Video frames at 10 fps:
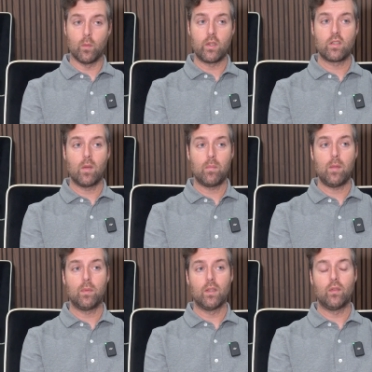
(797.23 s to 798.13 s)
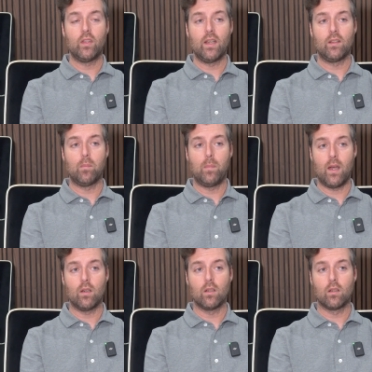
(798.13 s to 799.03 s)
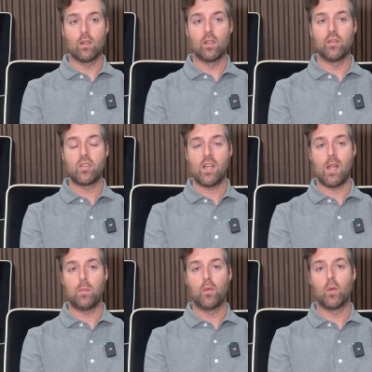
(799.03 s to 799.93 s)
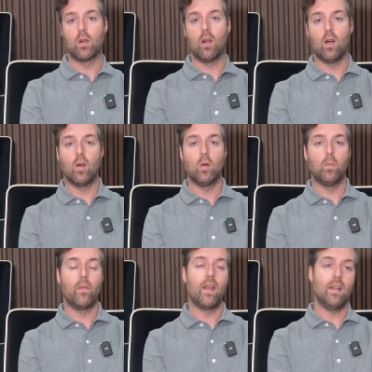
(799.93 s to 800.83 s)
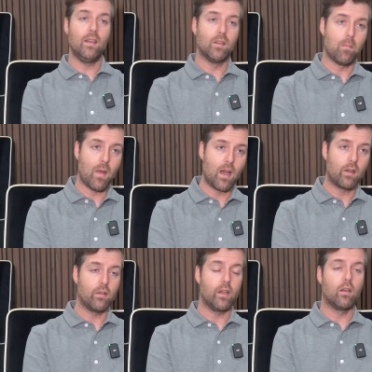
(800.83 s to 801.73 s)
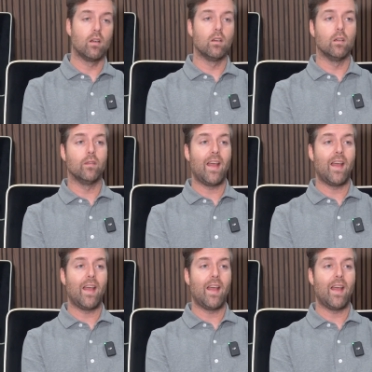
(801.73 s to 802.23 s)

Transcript: which some people have said is a better curve shape for a home that is a monitoring curve,